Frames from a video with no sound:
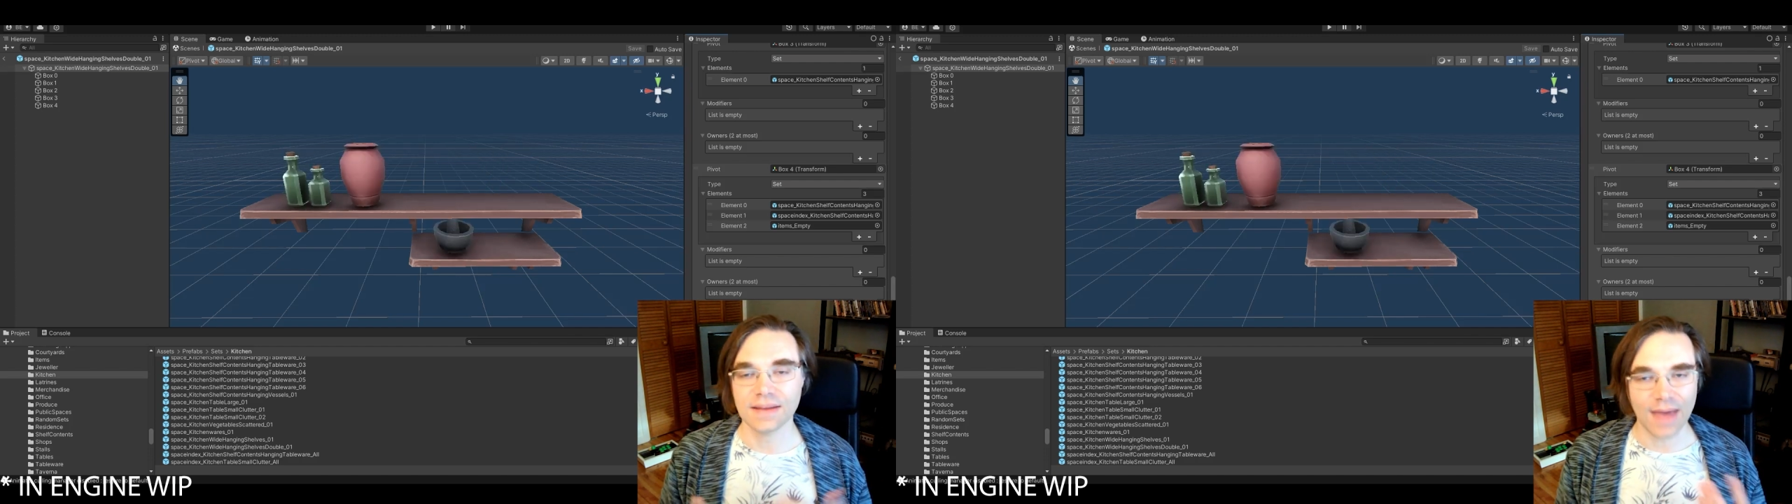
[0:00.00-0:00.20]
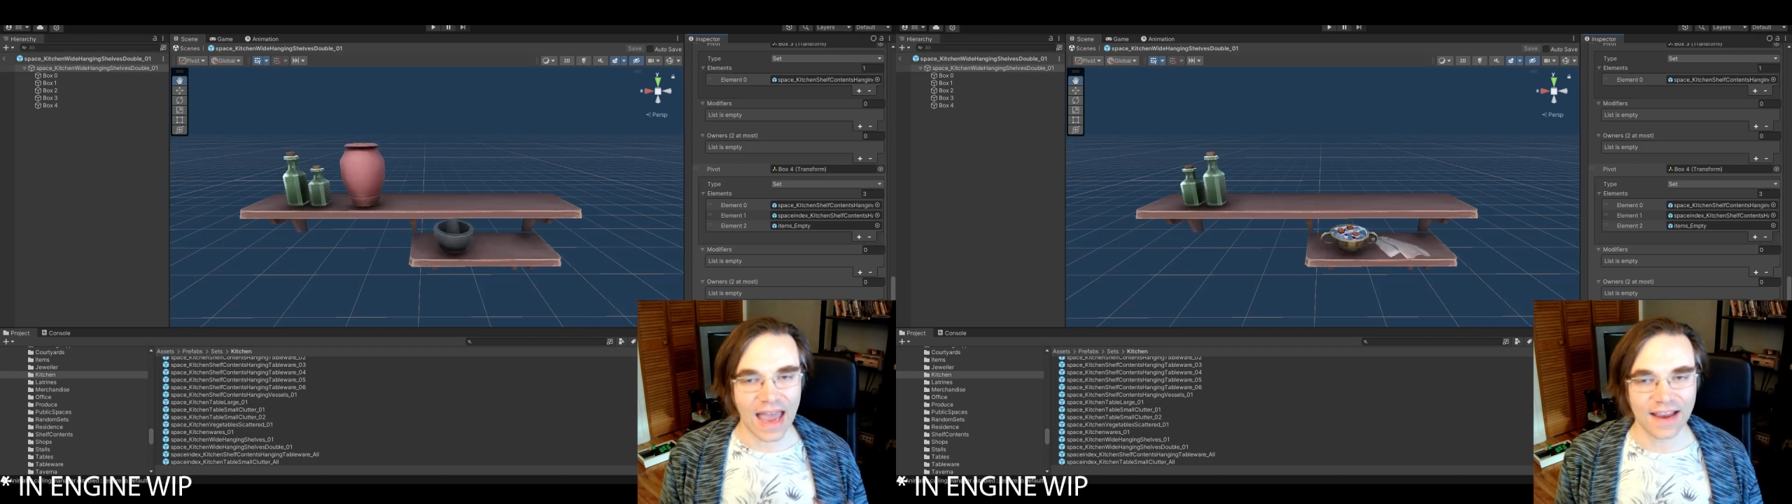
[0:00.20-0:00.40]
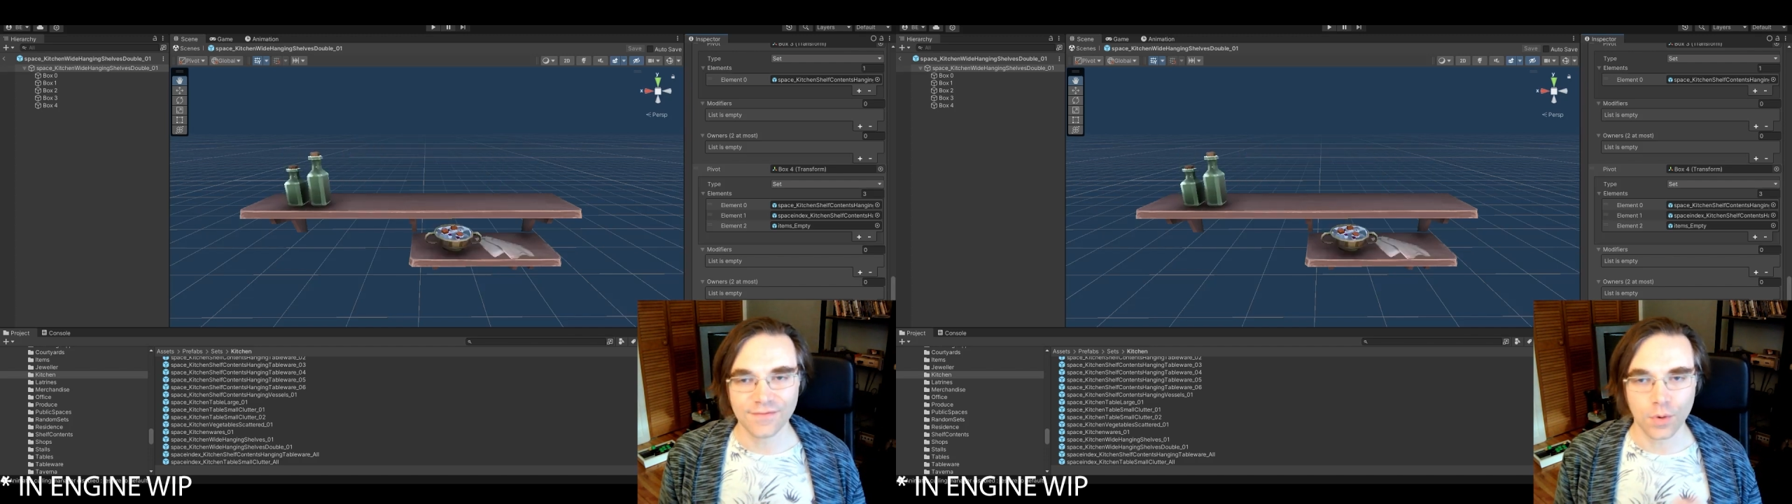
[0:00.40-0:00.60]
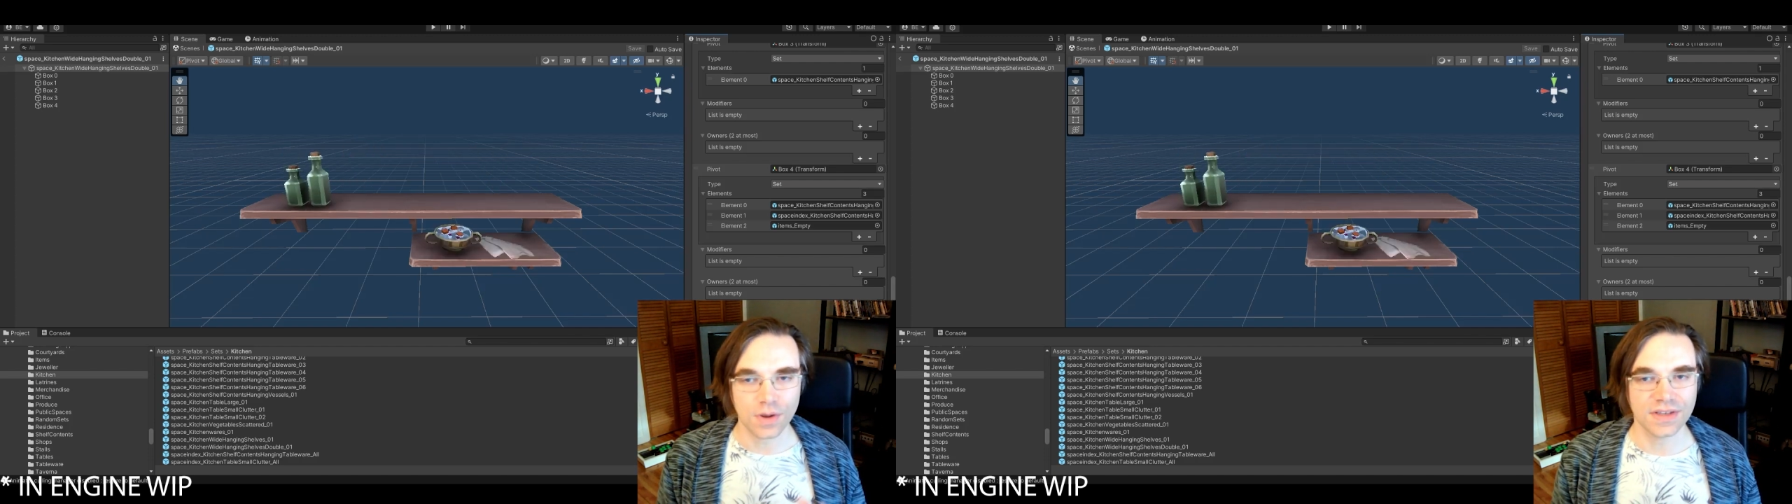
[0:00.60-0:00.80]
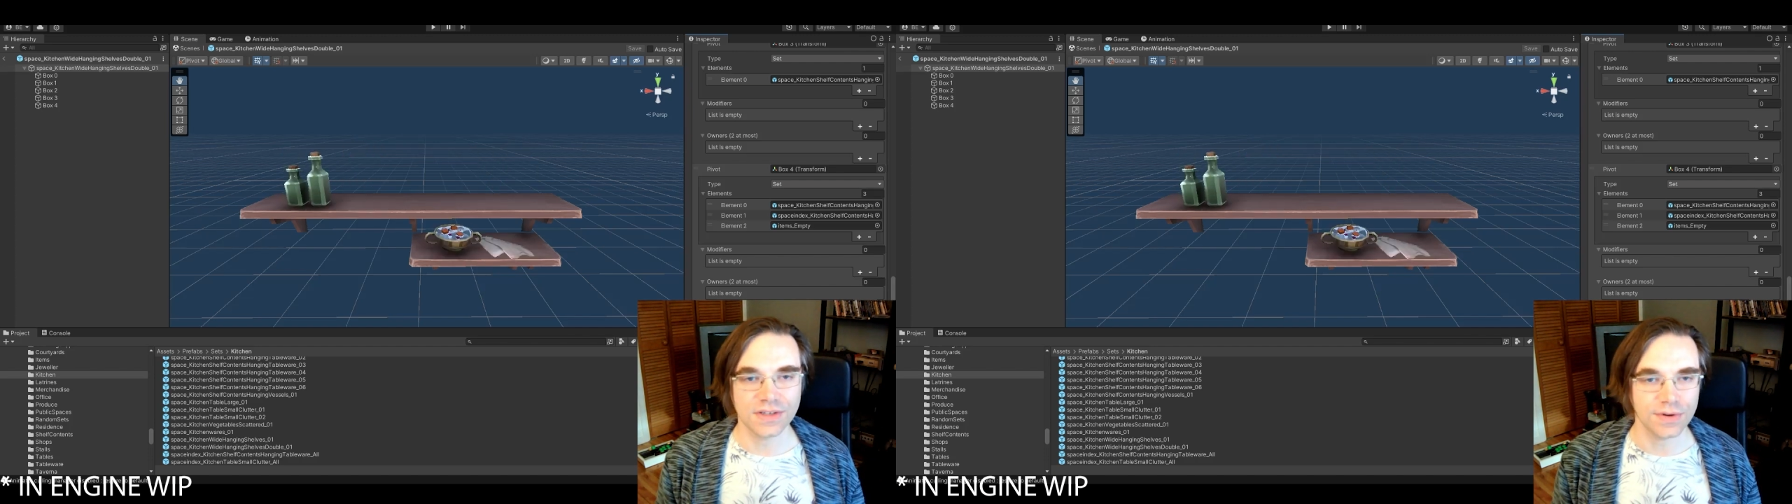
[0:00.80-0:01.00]
and back and
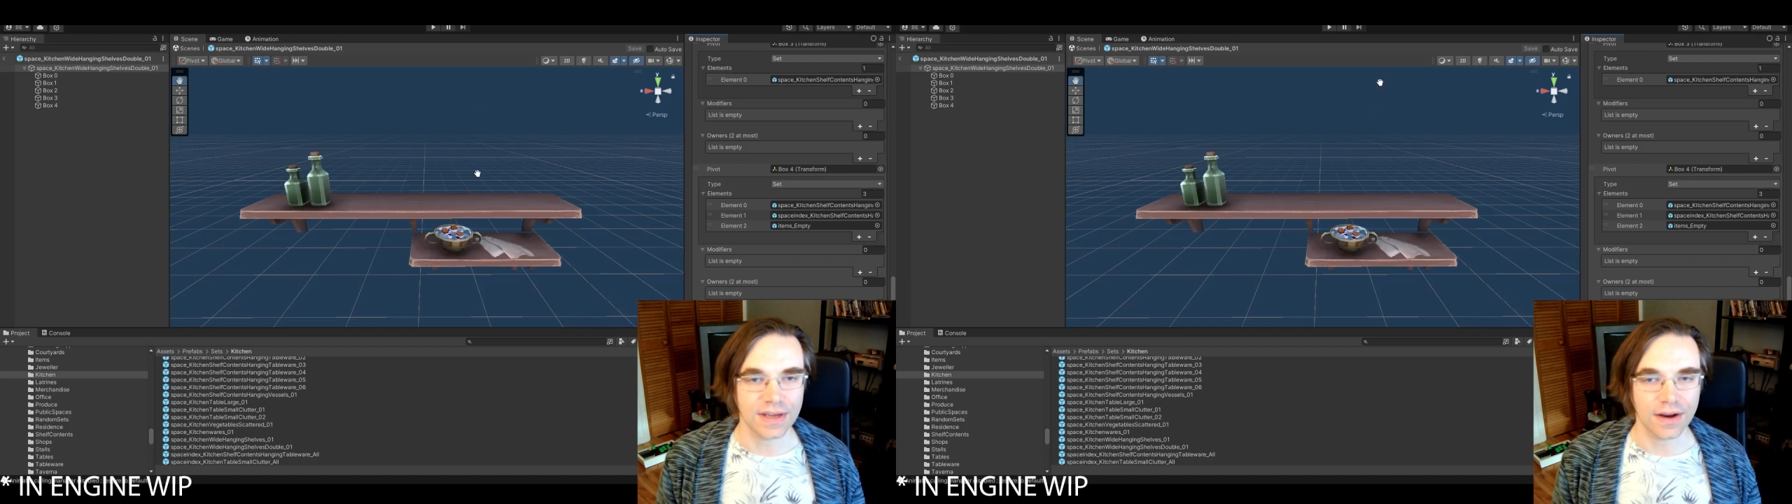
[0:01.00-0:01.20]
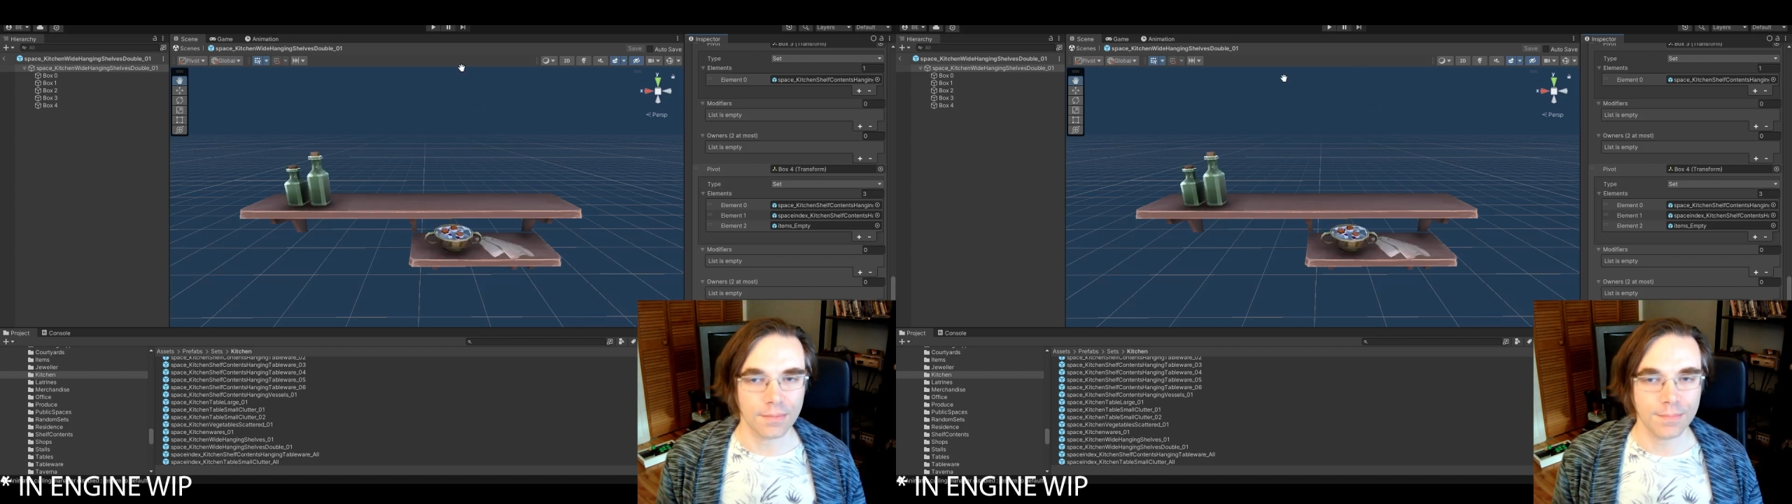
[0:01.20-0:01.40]
forth to do here.